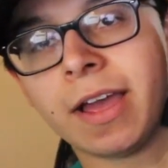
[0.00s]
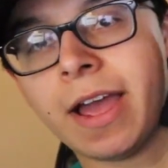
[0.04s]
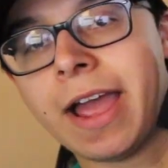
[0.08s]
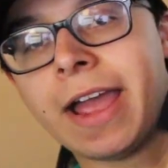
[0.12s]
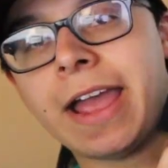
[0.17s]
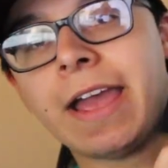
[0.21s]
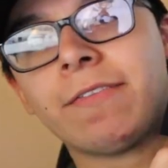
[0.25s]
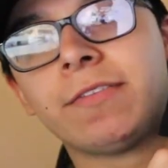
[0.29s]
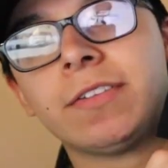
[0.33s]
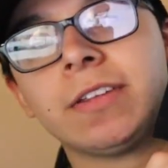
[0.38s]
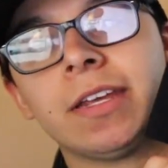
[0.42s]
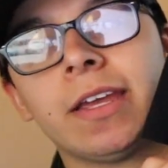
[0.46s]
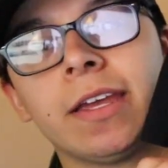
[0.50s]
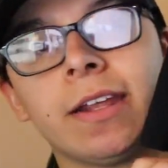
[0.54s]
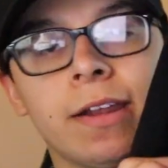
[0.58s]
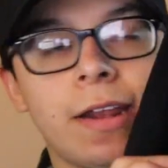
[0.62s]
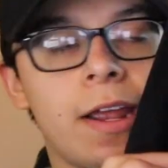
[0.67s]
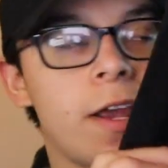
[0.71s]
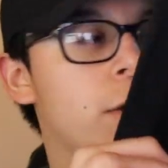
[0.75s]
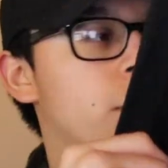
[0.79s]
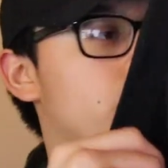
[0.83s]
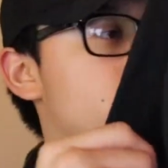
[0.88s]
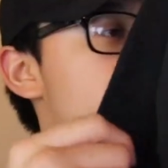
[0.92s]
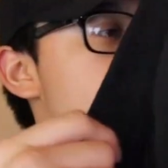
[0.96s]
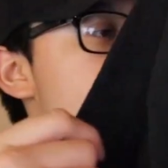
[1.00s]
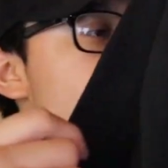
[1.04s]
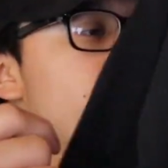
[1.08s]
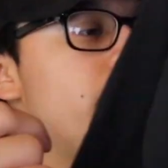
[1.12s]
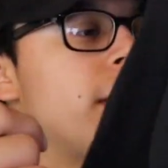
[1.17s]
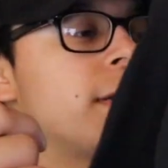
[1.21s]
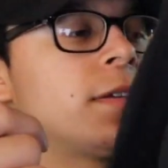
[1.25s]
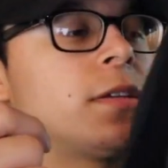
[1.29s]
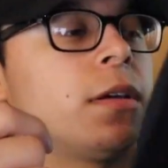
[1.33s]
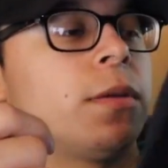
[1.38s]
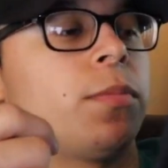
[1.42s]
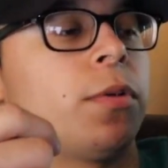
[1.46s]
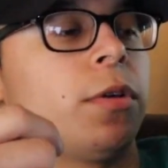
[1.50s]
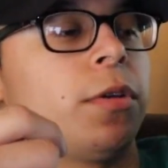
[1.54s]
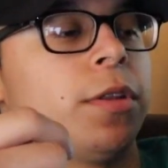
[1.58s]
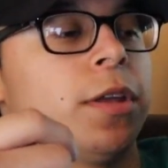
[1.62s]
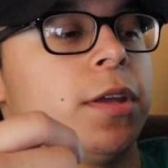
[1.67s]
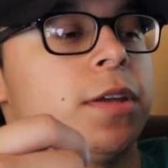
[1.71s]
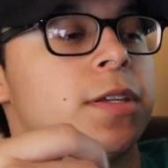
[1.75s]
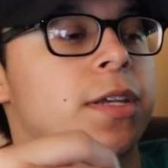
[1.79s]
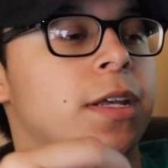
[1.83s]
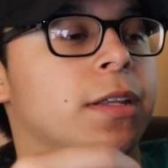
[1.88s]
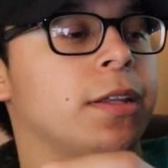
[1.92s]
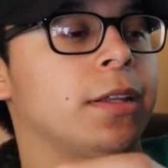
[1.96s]
I have to get it. I could not pass up on
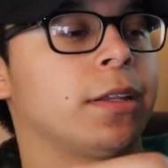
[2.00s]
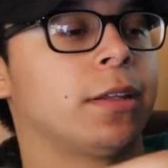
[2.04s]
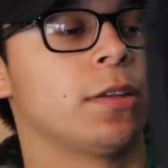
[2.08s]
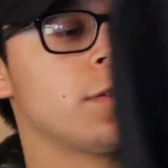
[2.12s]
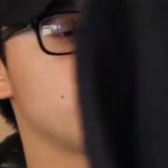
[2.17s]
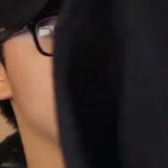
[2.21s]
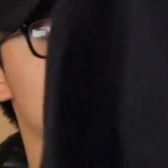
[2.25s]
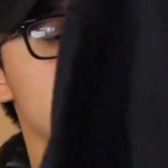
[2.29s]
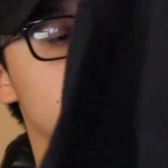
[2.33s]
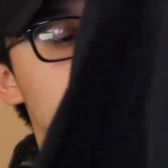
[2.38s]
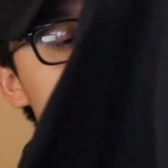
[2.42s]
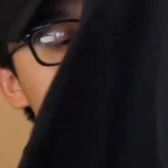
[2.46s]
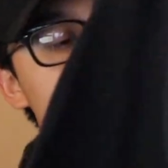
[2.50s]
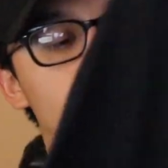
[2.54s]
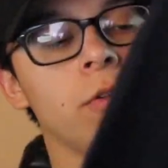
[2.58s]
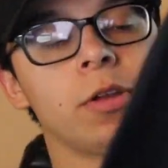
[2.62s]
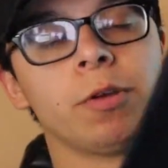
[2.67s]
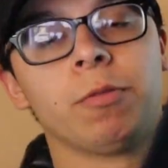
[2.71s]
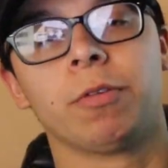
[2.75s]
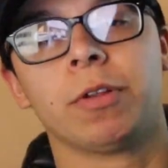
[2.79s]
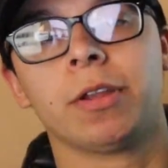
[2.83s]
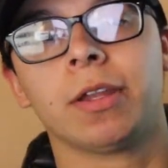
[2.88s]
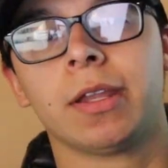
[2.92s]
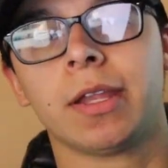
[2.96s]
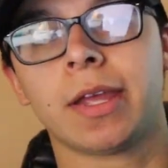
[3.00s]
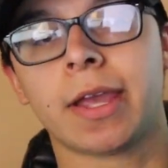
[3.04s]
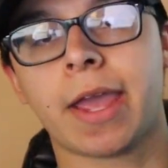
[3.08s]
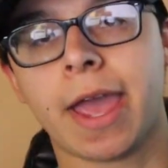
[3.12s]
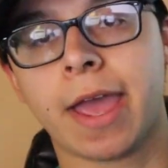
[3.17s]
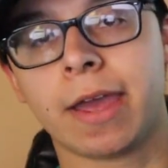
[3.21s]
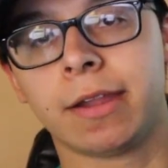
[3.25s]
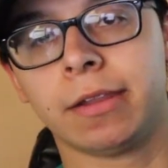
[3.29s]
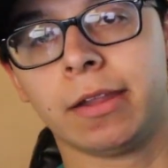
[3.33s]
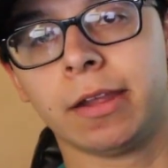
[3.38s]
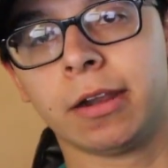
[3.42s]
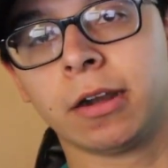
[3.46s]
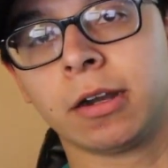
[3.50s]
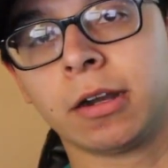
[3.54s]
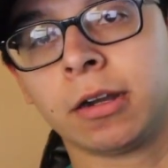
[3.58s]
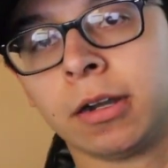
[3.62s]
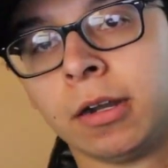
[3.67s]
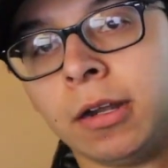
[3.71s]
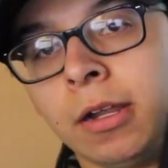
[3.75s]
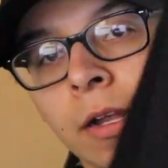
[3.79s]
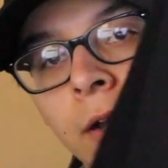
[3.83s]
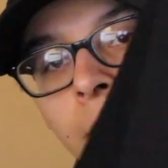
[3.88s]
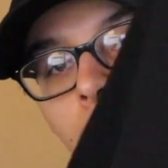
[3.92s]
this. I think this was like the only one that they had there.